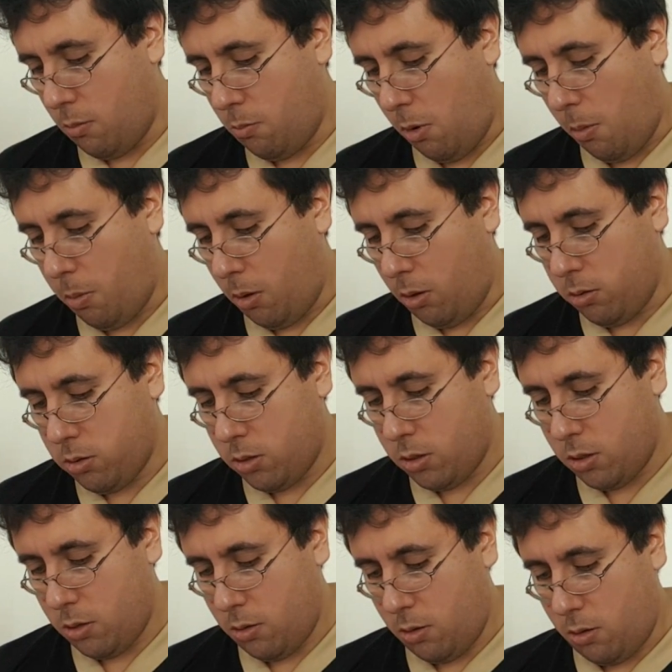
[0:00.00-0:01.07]
bubbles
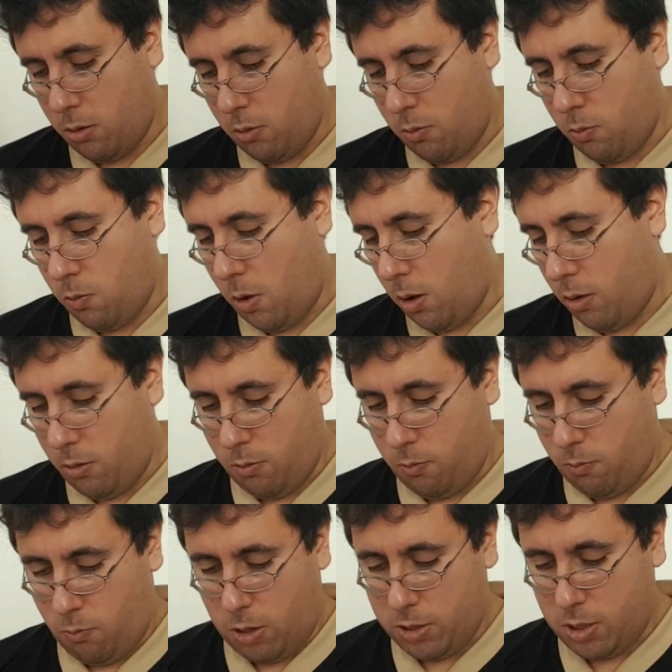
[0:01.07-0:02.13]

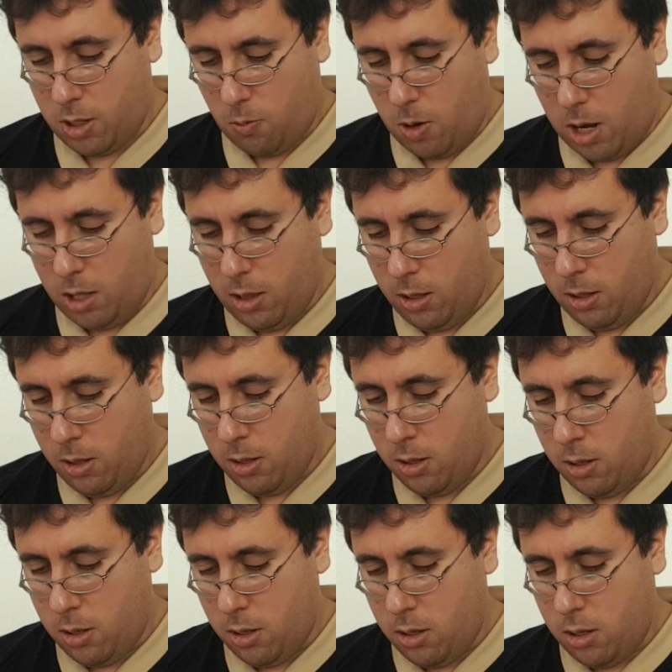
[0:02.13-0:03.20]
once in a while.
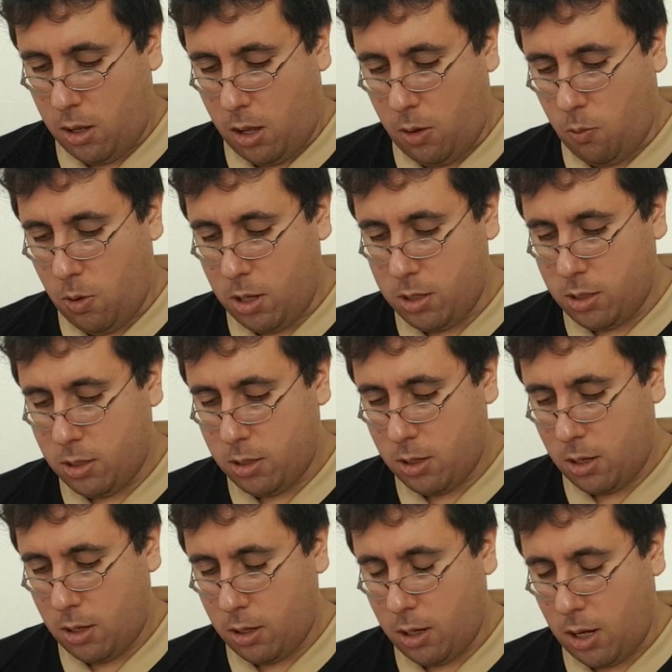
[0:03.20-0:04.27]
I was
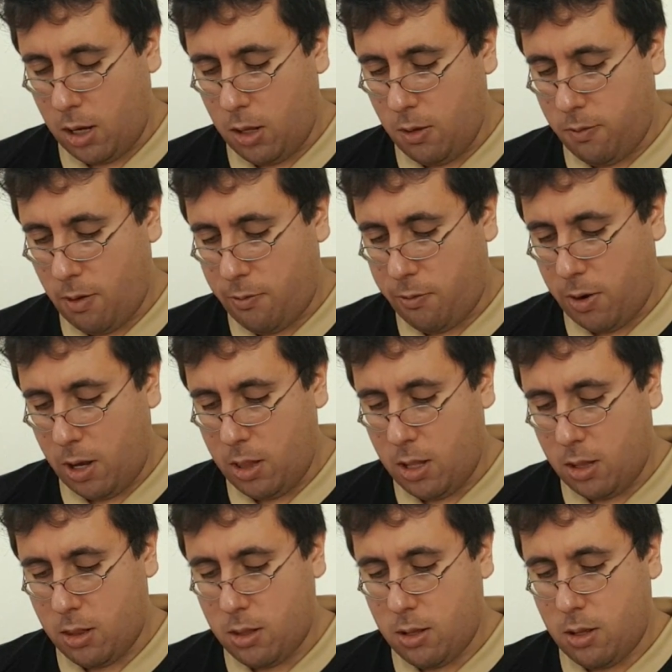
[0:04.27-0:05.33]
kind of afraid
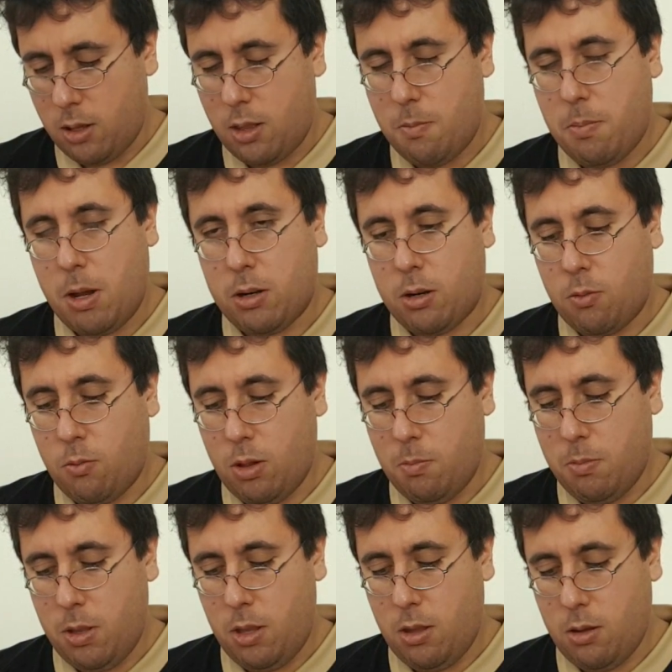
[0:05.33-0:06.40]
that the pattern would
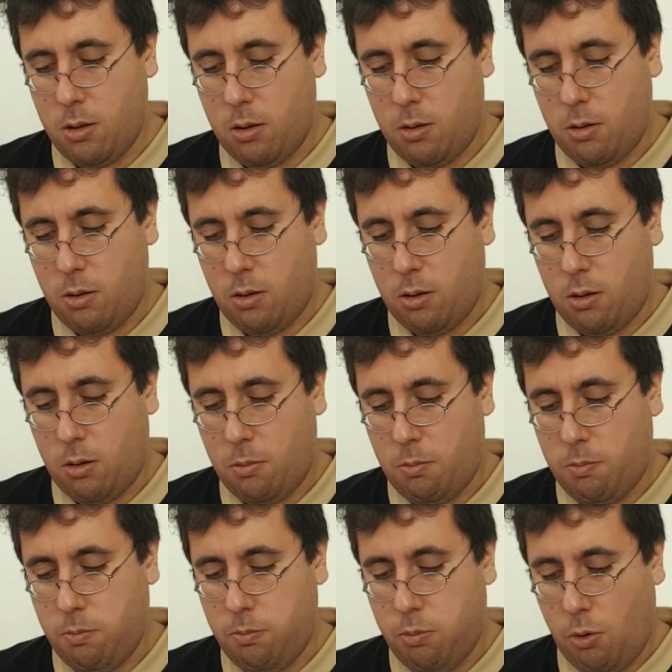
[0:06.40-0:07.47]
be
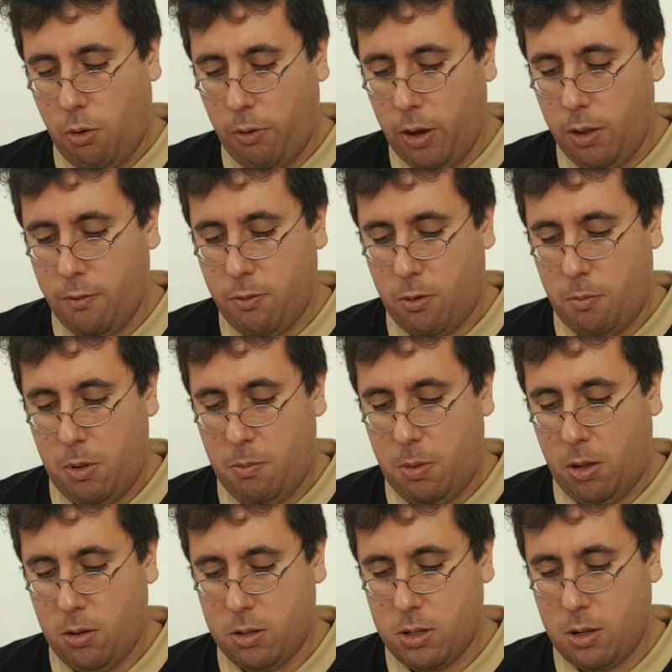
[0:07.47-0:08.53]
boring for me,
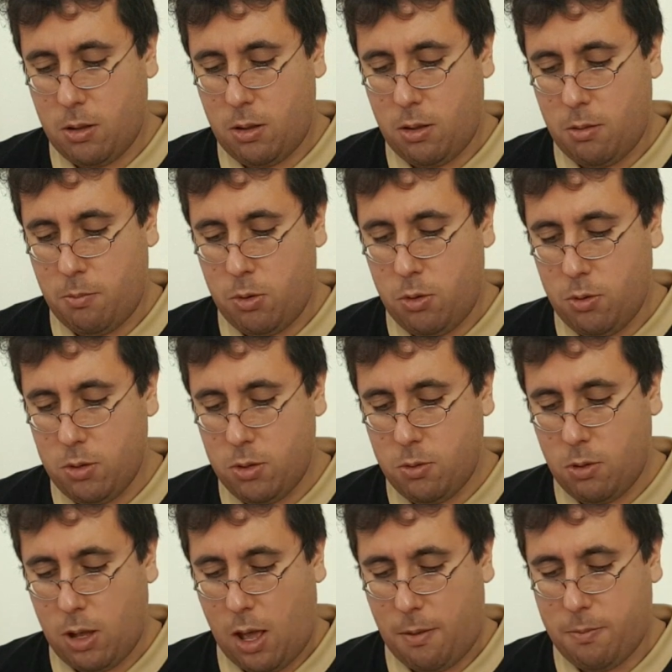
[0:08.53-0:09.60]
because I am used to
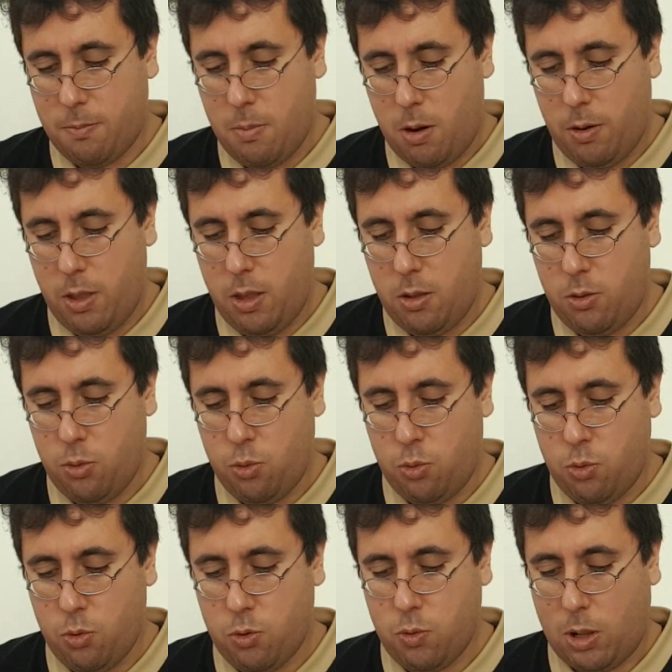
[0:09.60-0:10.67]
have very
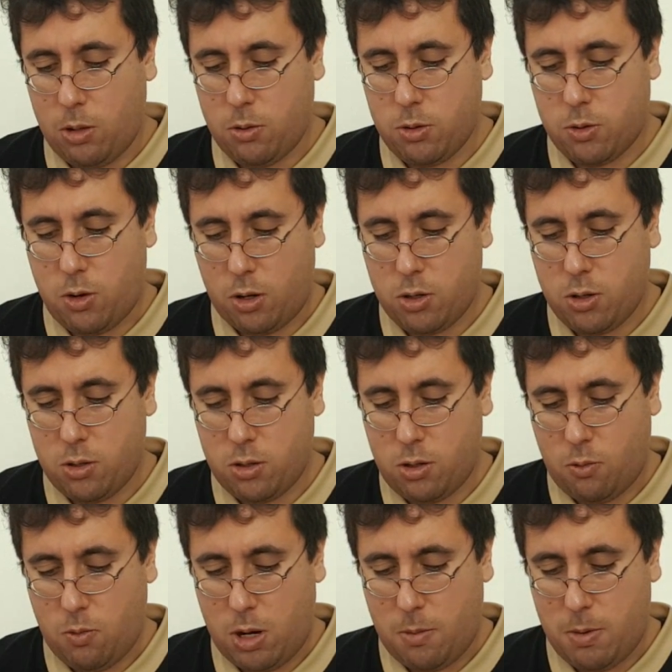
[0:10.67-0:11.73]
unusual constructions
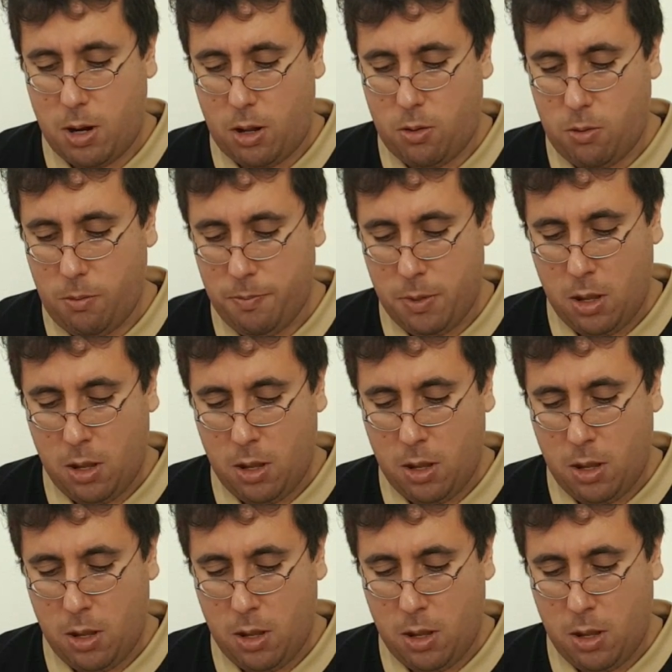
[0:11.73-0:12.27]
in whatever I do.